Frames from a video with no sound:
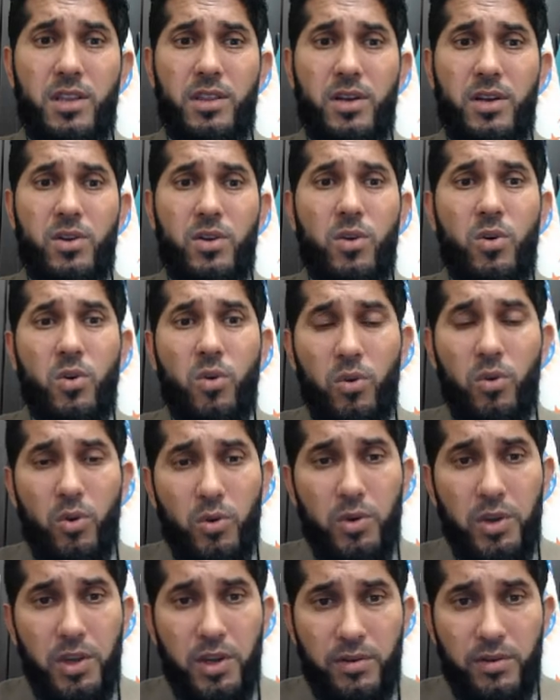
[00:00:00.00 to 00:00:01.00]
that, oh,
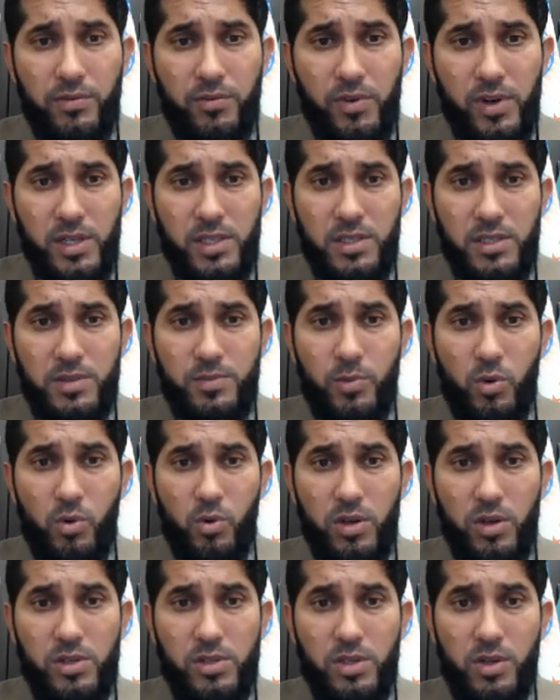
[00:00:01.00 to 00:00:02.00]
look here, friends is
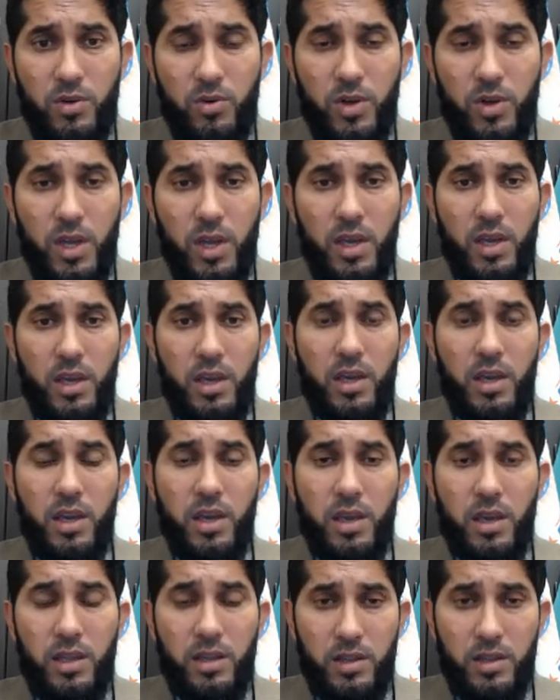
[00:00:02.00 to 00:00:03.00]
plural, so
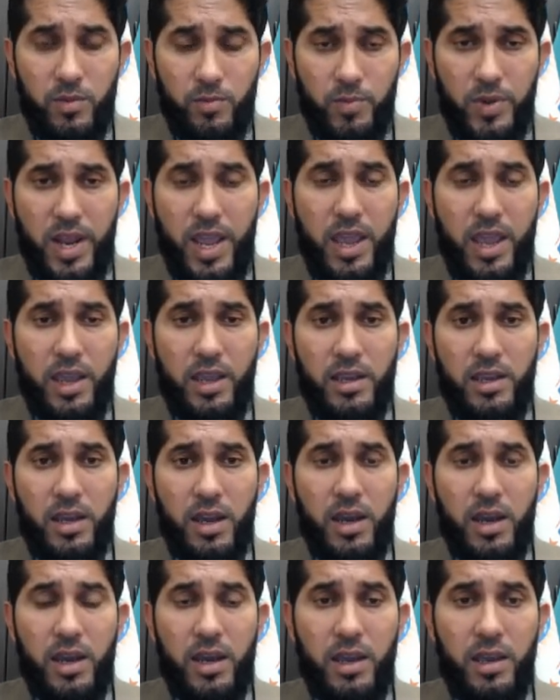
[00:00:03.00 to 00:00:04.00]
in the blank
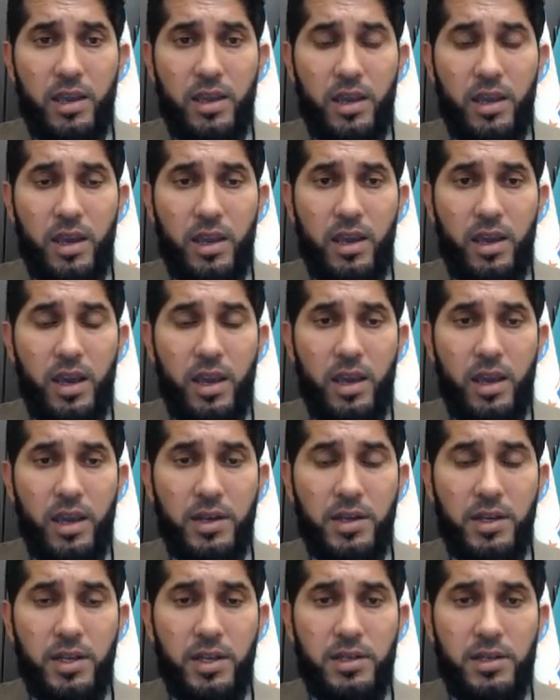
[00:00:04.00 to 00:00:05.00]
I
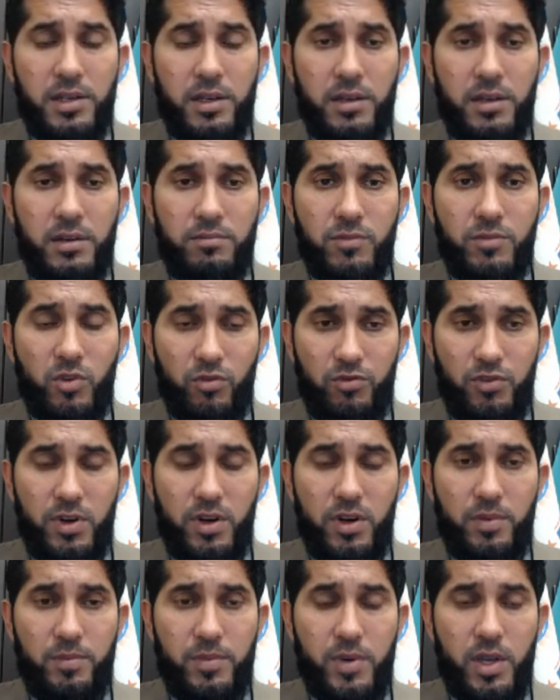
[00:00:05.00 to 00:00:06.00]
need a
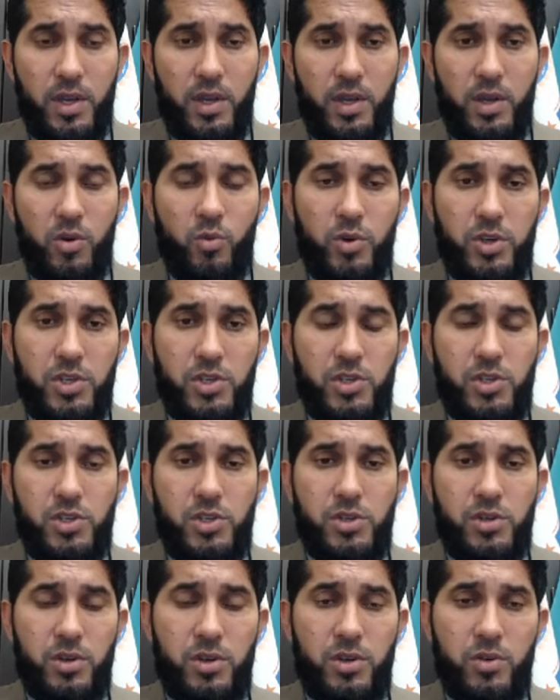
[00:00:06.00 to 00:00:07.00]
verb
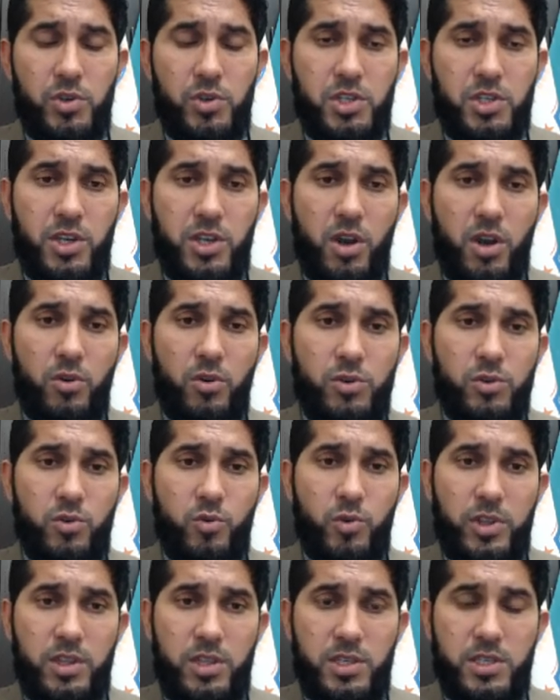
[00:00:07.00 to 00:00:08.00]
which goes
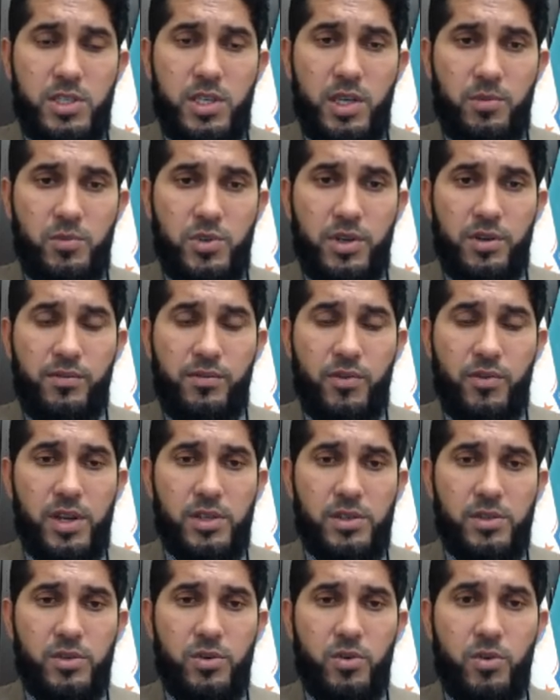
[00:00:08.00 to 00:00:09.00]
with this subject,
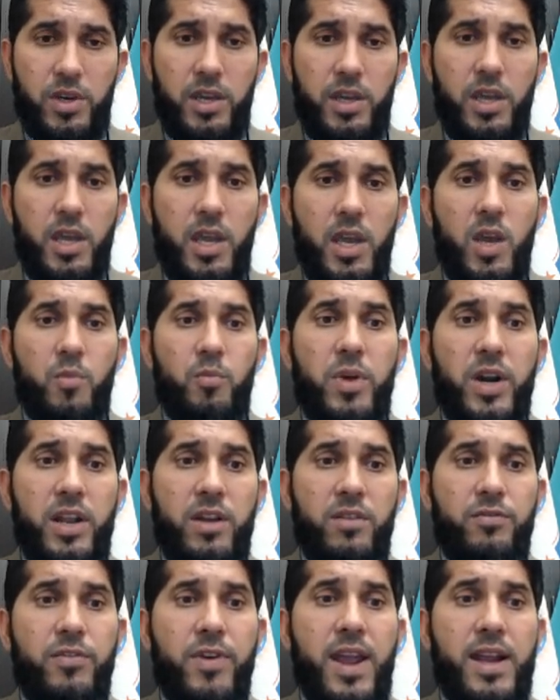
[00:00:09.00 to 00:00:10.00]
friends. Okay, but
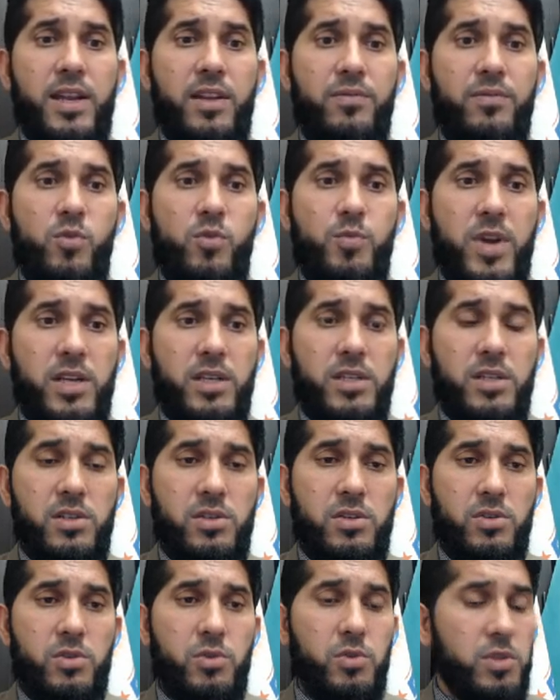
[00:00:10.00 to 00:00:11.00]
in fact, if you pay
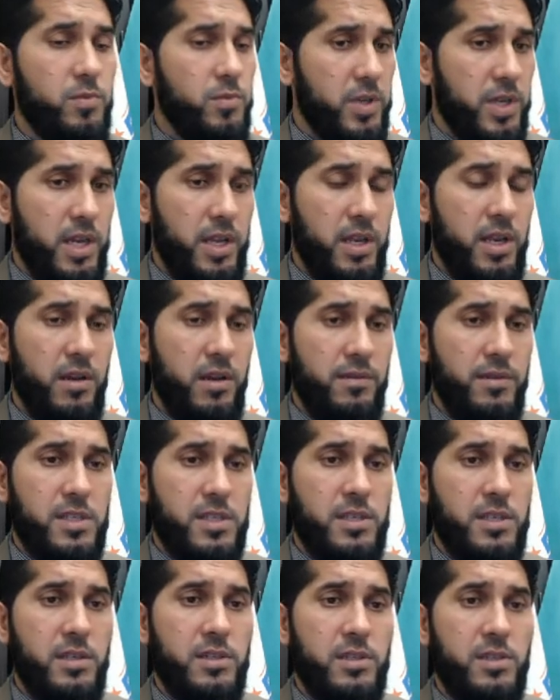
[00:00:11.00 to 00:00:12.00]
attention to the beginning of the
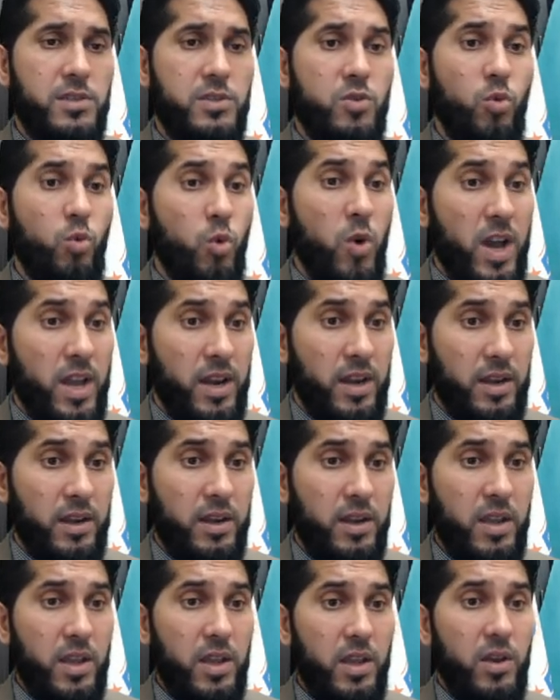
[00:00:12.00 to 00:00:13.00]
sentence,
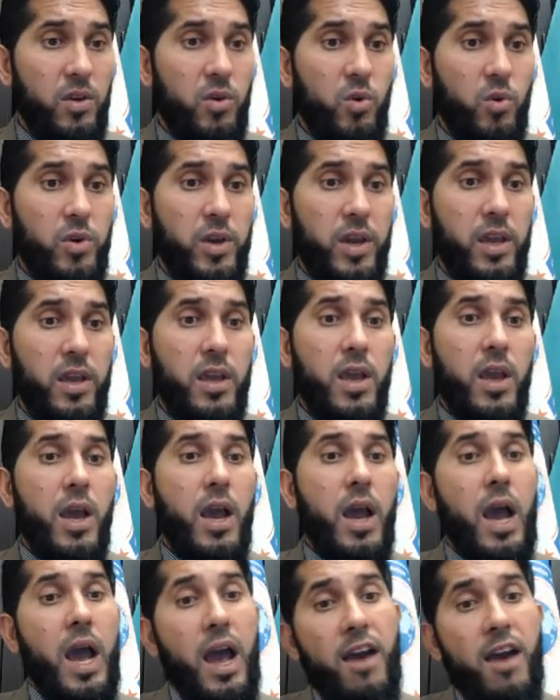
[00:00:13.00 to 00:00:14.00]
one, okay,
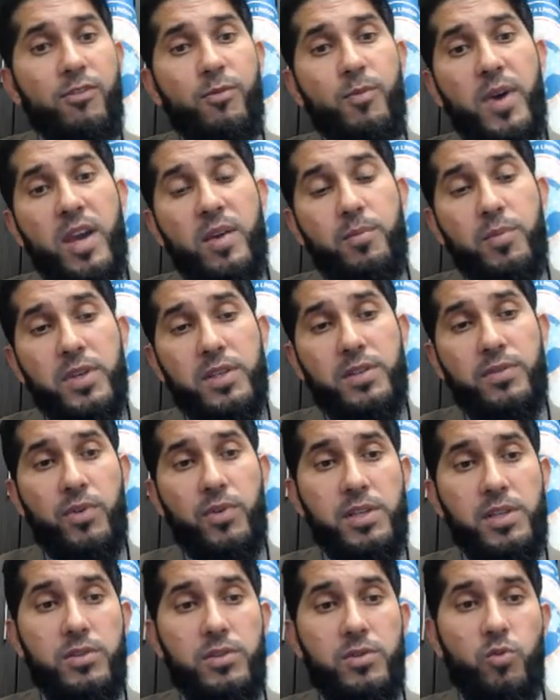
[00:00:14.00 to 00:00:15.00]
of my best
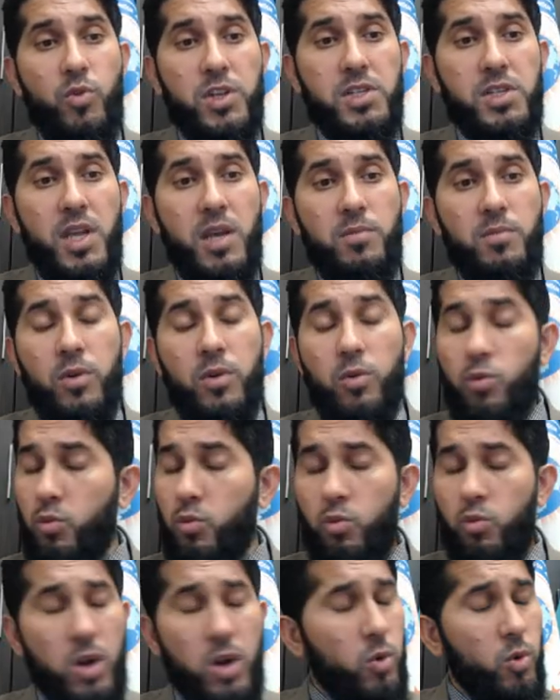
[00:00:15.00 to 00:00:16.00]
friends,
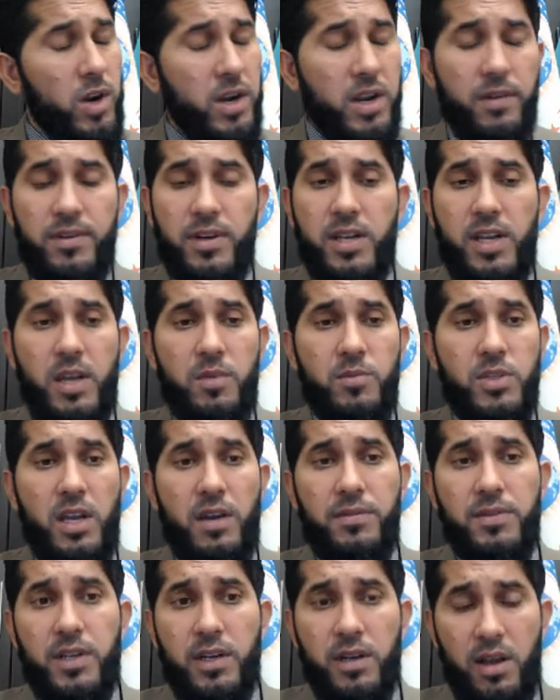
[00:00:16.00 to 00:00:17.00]
whatever comes
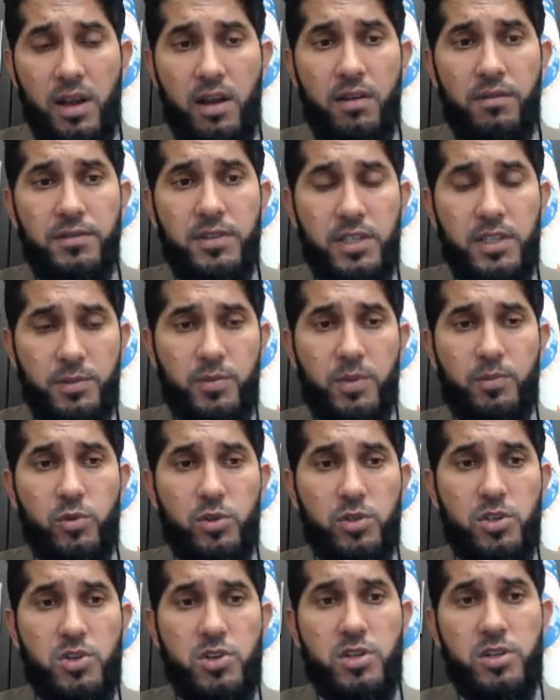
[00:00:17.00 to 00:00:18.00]
after of this
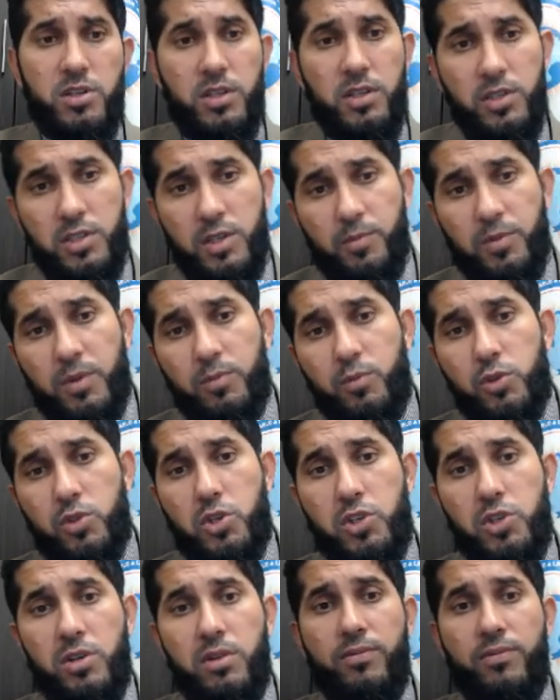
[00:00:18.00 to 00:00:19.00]
preposition, this is a
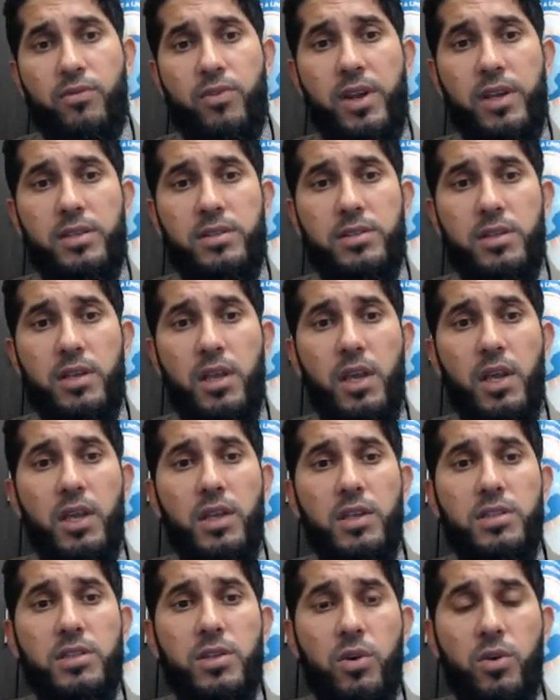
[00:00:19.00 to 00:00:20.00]
prepositional phrase,
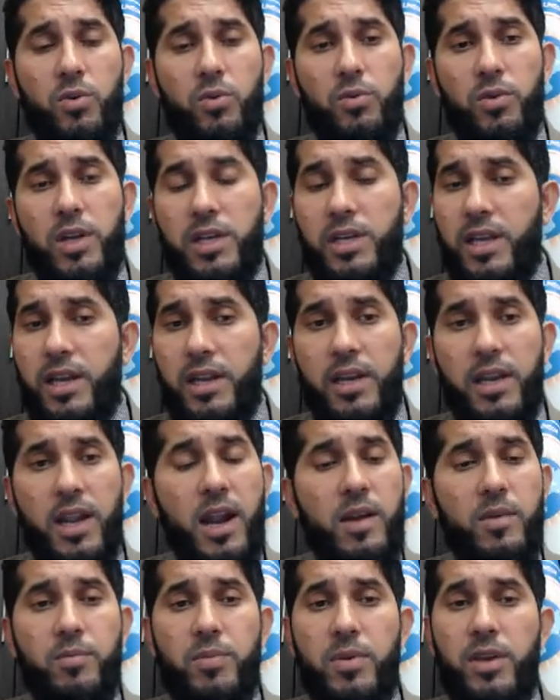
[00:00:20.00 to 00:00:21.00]
so it
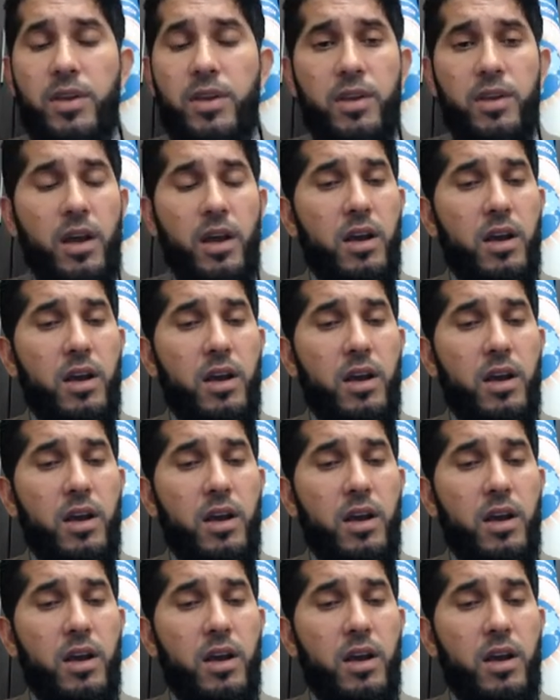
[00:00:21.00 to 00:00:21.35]
cannot be